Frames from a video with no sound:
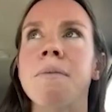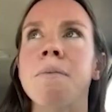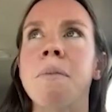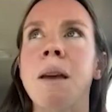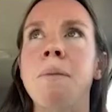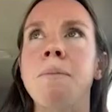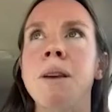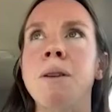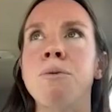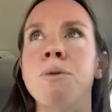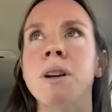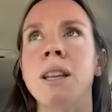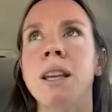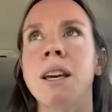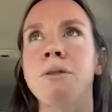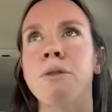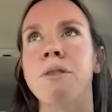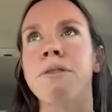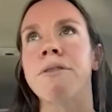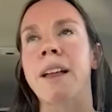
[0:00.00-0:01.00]
made me
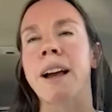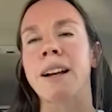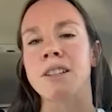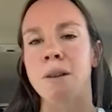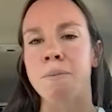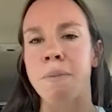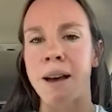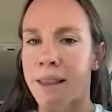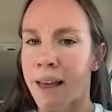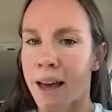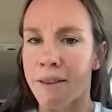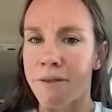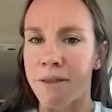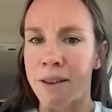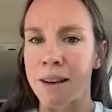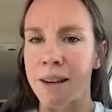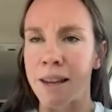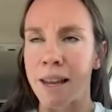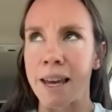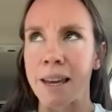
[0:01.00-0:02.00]
really reflect on my life,
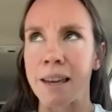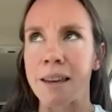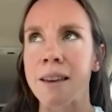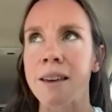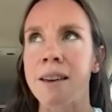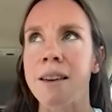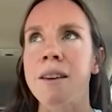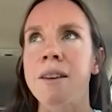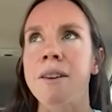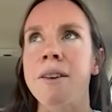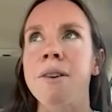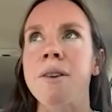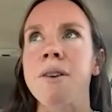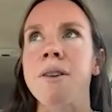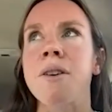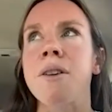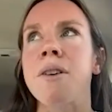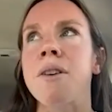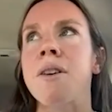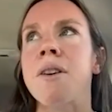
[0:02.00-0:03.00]
and like
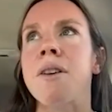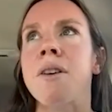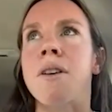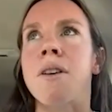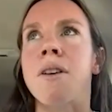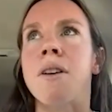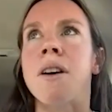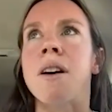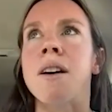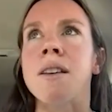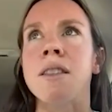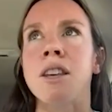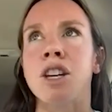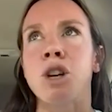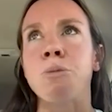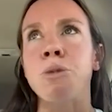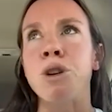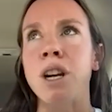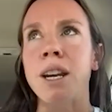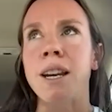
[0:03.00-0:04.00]
the
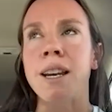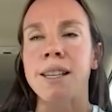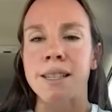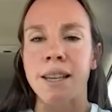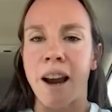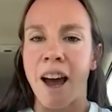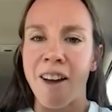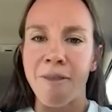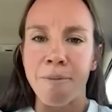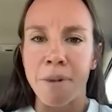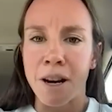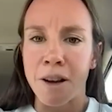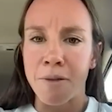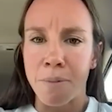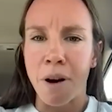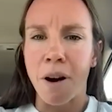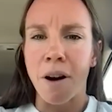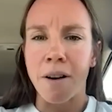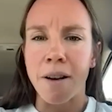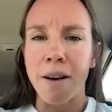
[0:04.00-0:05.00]
communities that I've been a
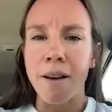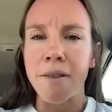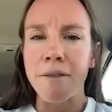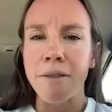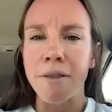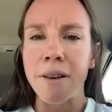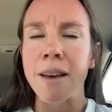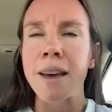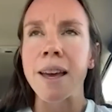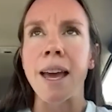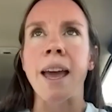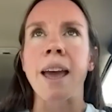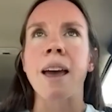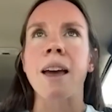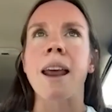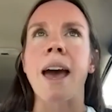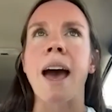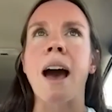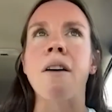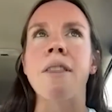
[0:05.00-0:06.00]
part of,
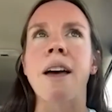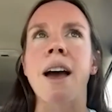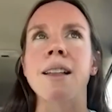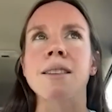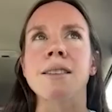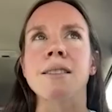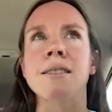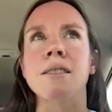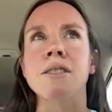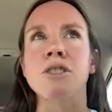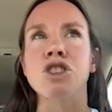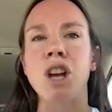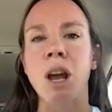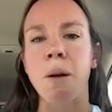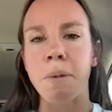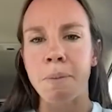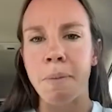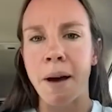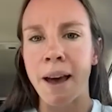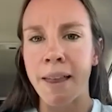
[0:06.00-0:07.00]
and how that's
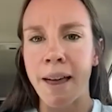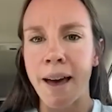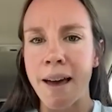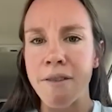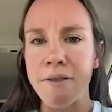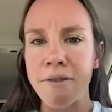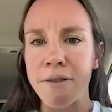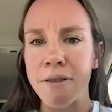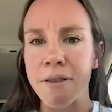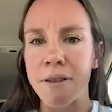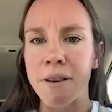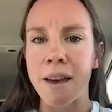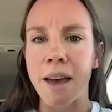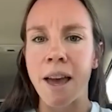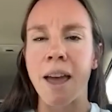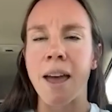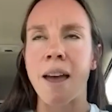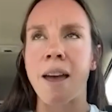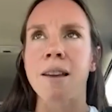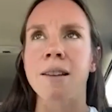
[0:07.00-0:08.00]
shaped my life,
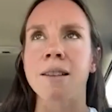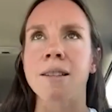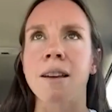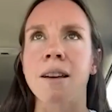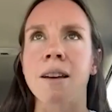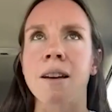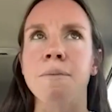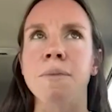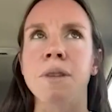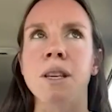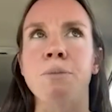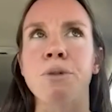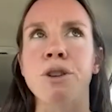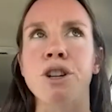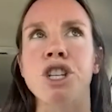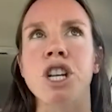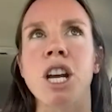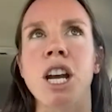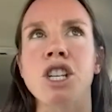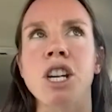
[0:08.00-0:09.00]
and the
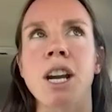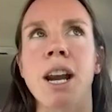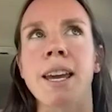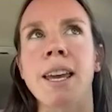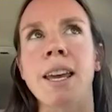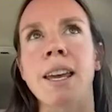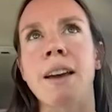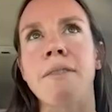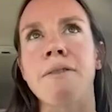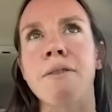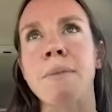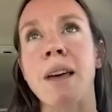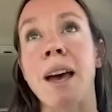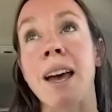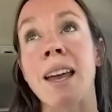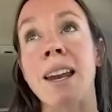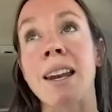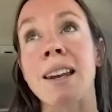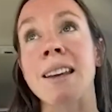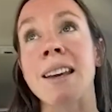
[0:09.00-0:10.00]
appreciation I can get from
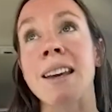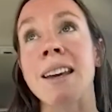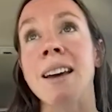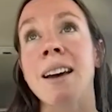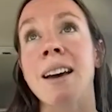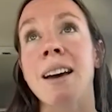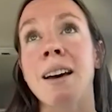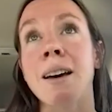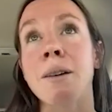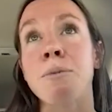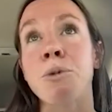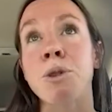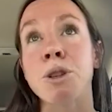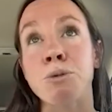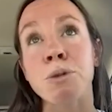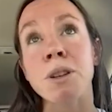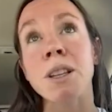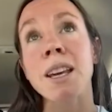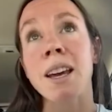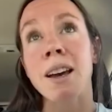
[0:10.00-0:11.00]
that. And
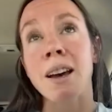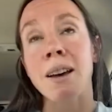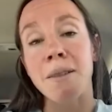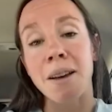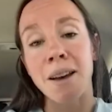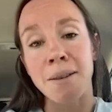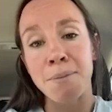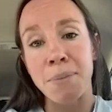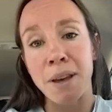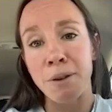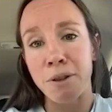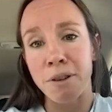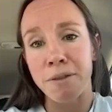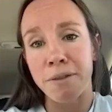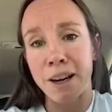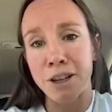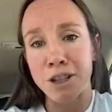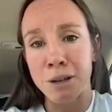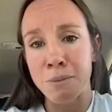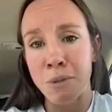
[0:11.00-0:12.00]
was really a big
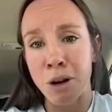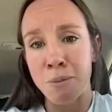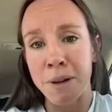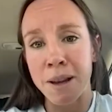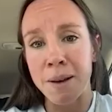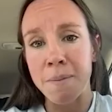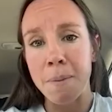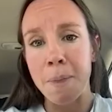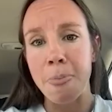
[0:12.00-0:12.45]
reflection moment.